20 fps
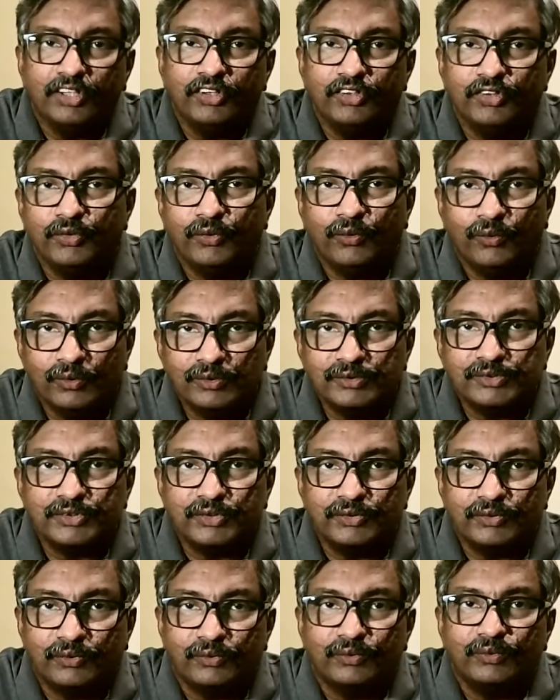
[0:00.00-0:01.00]
You
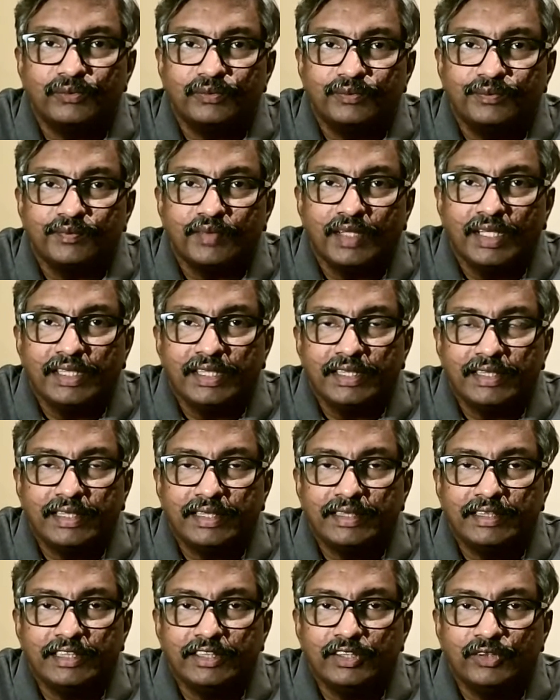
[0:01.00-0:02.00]
also know
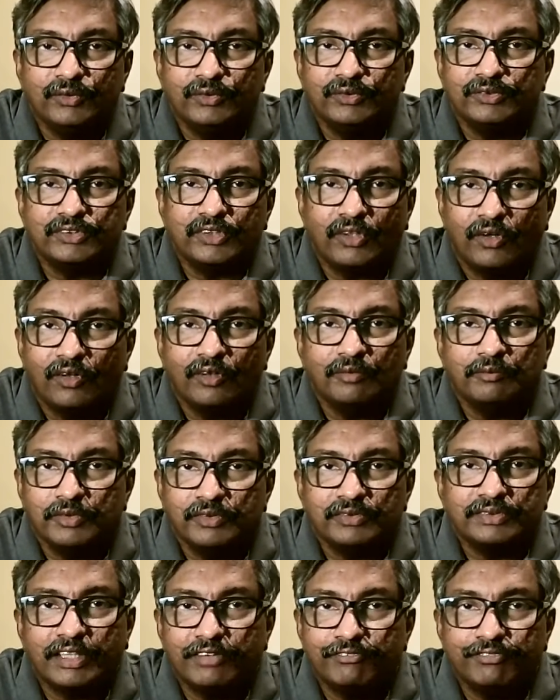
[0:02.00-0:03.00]
that they lose
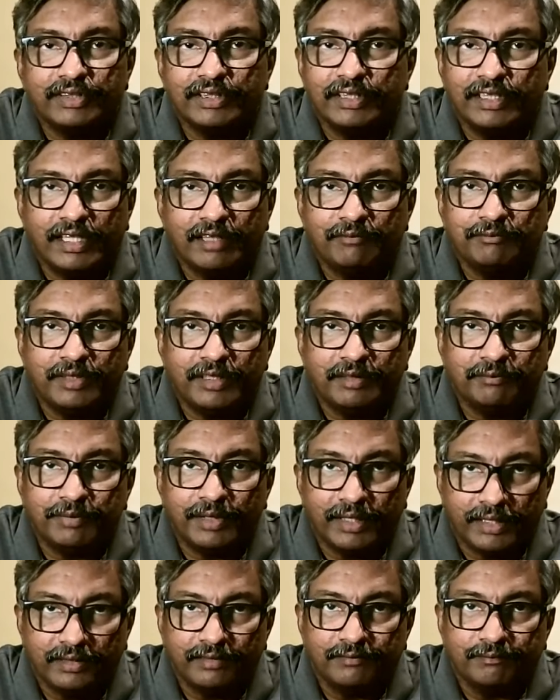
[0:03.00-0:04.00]
almost every game they
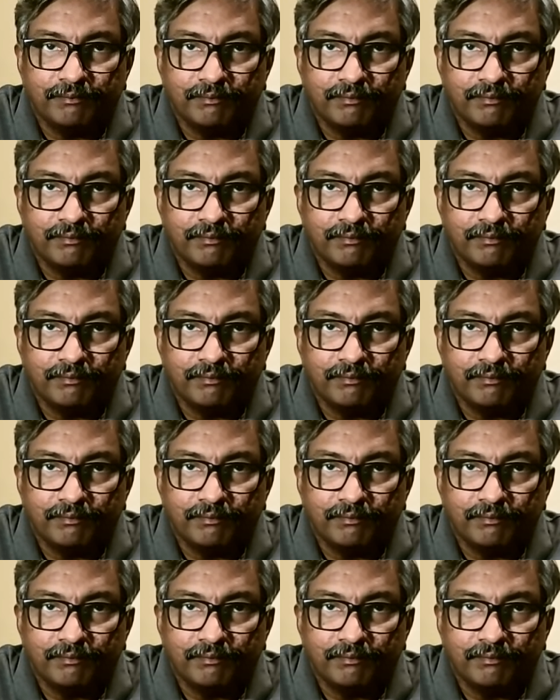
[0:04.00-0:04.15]
play.